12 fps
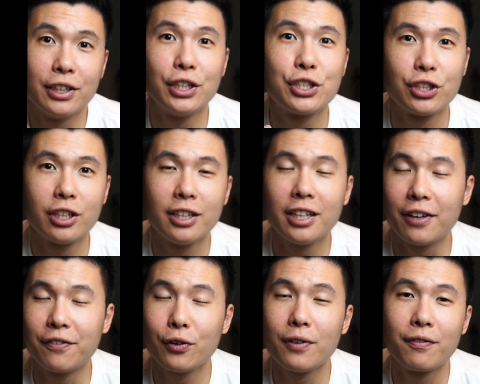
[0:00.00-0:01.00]
Additionally,
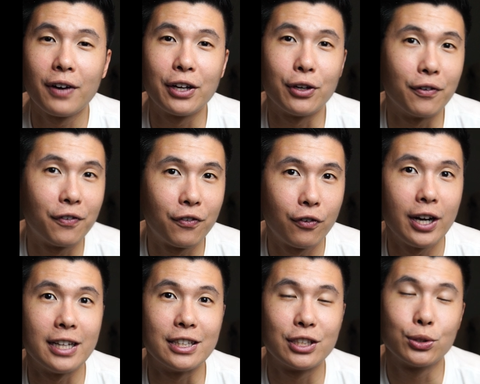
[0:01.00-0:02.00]
if you invite your
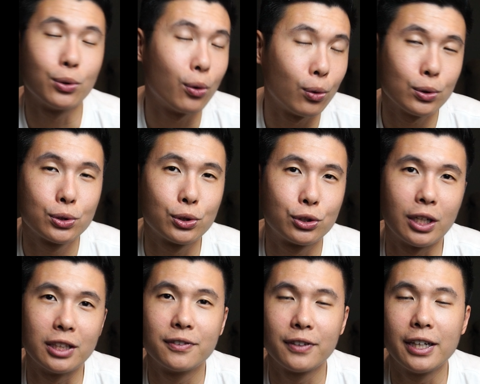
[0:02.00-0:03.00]
friends to also
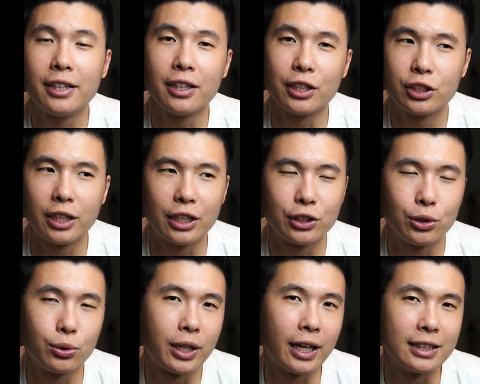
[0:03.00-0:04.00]
transfer in their shares,
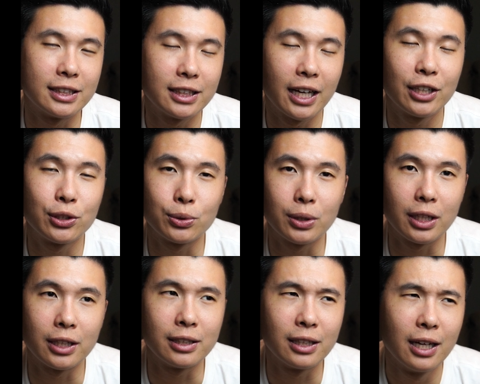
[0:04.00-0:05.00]
you can stand to
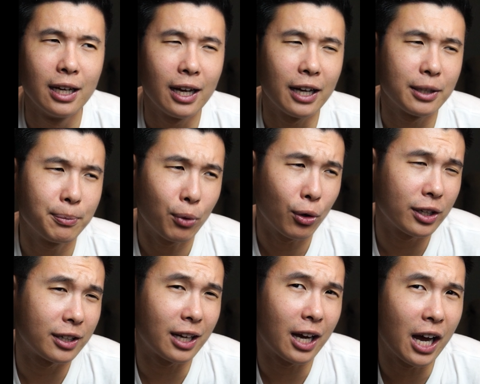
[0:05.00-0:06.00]
earn, I think, more
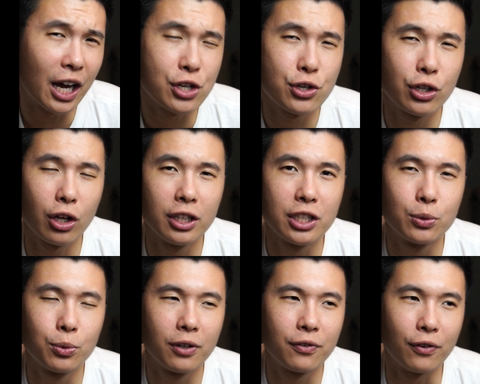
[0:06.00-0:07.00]
than $100
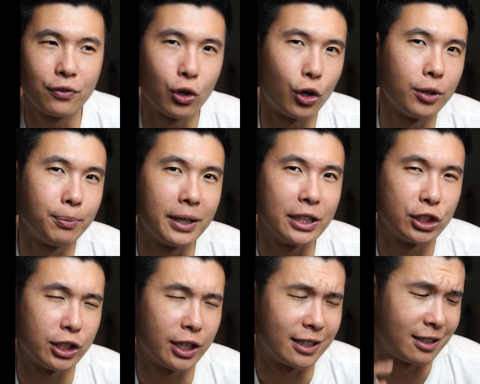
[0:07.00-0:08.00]
worth of Coinbase
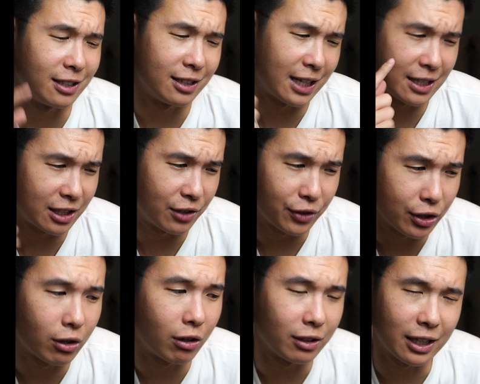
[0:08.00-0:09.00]
shares. The last I
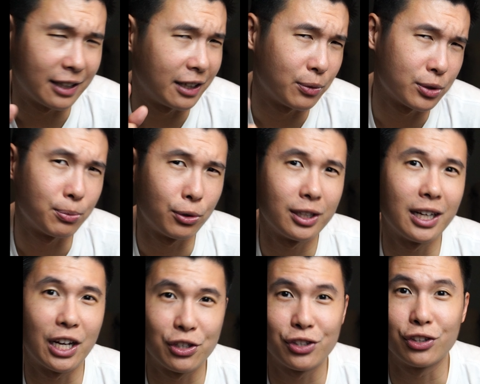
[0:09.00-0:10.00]
recall, I think it was more than
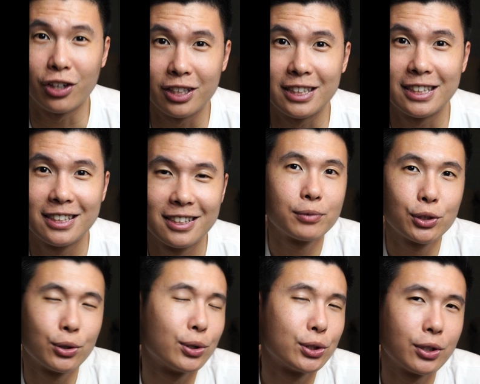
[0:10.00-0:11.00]
$100.
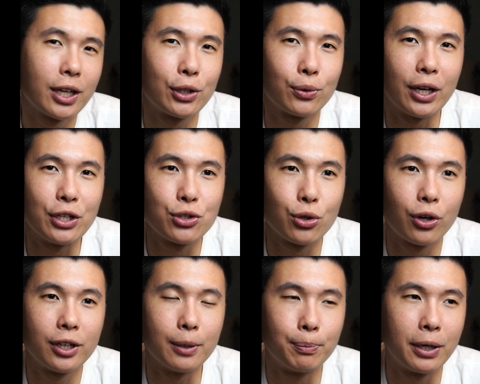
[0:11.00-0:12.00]
You also get to
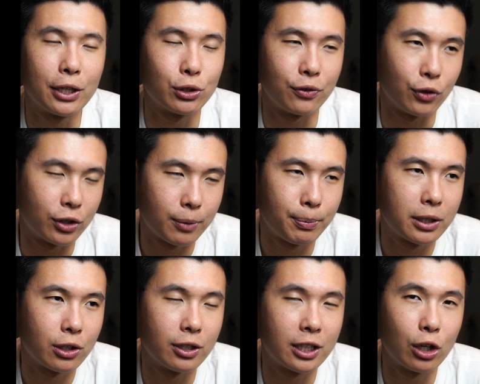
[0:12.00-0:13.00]
enjoy the perks of your
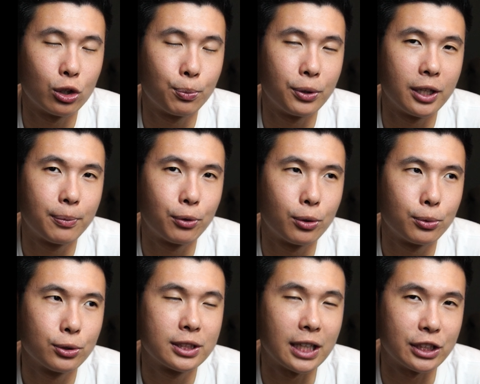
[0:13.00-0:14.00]
typical account opening
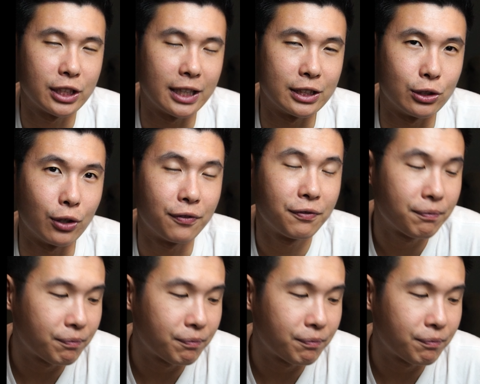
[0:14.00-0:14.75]
promos, such as your